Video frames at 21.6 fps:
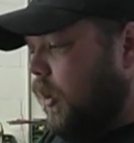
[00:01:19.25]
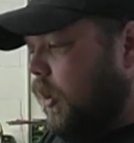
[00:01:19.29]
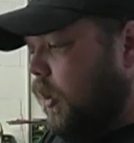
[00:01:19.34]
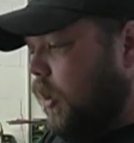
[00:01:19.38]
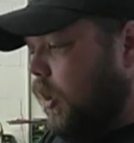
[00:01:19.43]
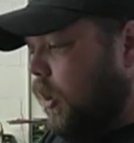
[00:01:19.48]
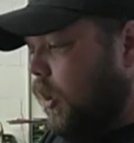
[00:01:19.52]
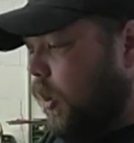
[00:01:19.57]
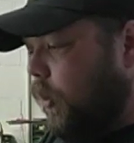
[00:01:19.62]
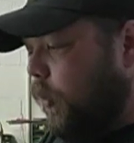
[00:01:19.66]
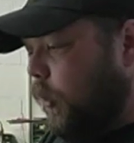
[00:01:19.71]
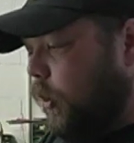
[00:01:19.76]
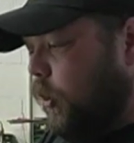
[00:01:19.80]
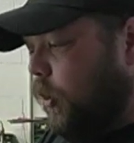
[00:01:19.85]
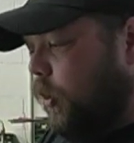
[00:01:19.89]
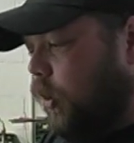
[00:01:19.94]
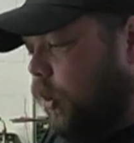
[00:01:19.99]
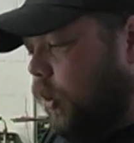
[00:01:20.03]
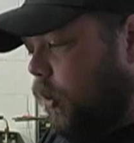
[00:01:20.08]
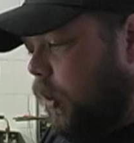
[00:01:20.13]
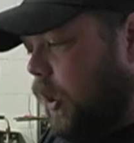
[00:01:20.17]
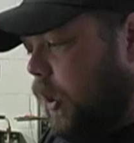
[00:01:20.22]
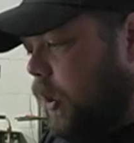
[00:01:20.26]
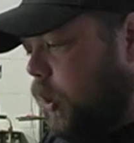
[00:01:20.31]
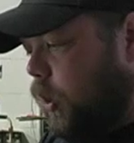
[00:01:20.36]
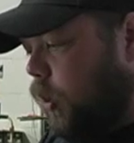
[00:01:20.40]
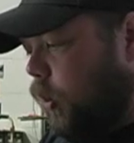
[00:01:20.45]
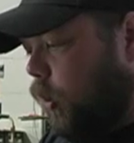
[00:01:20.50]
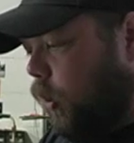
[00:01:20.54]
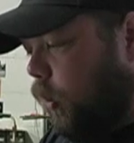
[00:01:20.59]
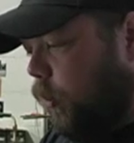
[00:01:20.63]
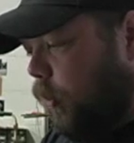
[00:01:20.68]
You know, what you're doing is, is
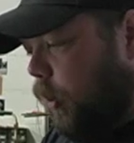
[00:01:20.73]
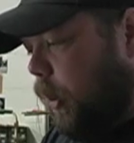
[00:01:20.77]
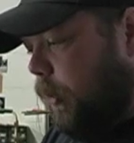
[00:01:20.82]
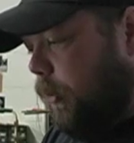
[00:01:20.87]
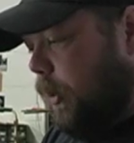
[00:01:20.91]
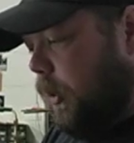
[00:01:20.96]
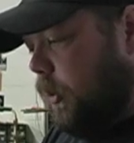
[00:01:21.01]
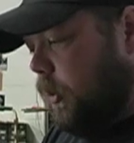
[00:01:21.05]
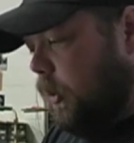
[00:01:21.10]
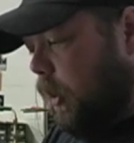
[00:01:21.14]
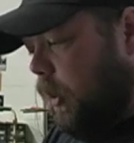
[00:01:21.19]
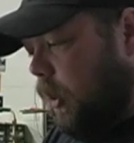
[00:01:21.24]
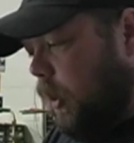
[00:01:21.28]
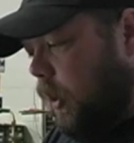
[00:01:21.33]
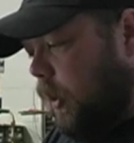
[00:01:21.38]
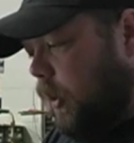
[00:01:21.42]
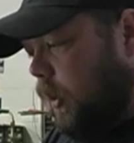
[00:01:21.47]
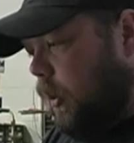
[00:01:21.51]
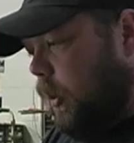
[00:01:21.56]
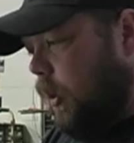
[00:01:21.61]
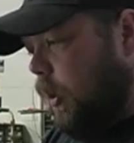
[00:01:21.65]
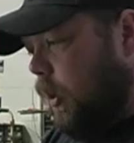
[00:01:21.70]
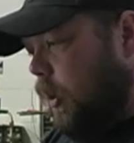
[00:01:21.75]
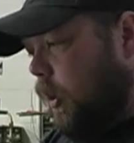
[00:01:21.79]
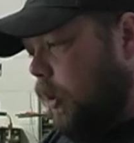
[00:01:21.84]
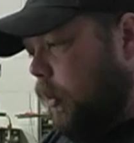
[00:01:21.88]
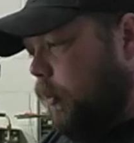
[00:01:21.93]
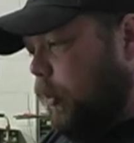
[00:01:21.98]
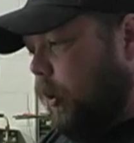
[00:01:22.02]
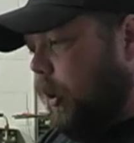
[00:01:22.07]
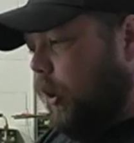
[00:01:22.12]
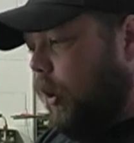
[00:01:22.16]
you're going to rub this on,
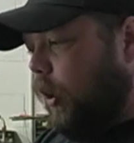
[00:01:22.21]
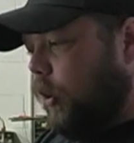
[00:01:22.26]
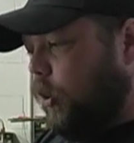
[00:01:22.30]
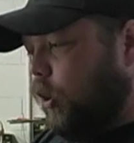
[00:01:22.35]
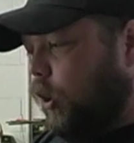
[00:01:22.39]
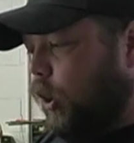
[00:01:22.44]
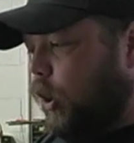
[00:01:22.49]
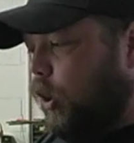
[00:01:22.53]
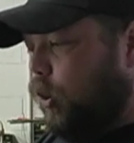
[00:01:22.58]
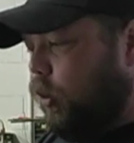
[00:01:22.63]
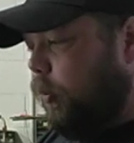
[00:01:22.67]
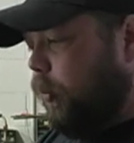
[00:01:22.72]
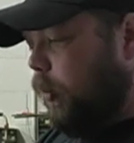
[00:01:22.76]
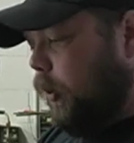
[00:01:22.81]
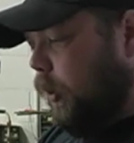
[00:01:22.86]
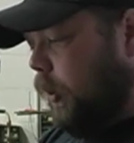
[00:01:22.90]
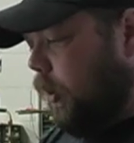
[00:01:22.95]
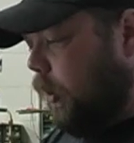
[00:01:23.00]
put it on your loop.